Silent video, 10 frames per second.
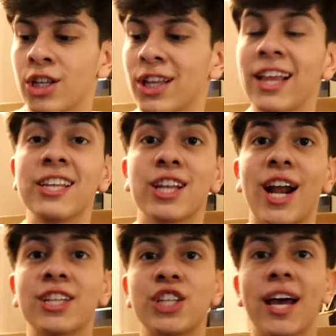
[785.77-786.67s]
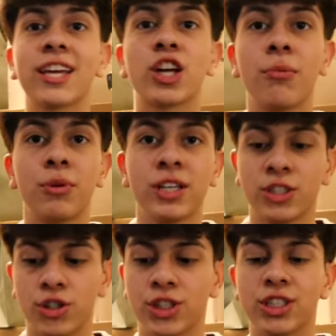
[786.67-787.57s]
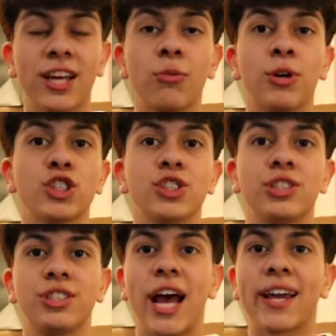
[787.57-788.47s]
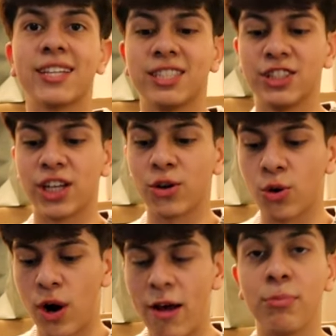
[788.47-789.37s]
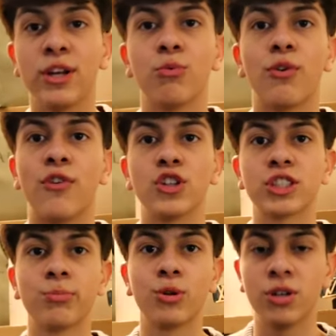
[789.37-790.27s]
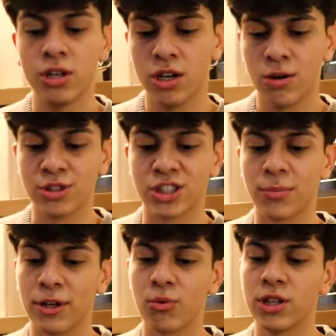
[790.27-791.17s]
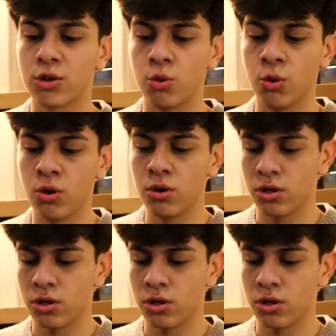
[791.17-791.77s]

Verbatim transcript: Lately a lot of jacket companies, or just like a bunch of jackets in general, have been reversible, which is something really cool.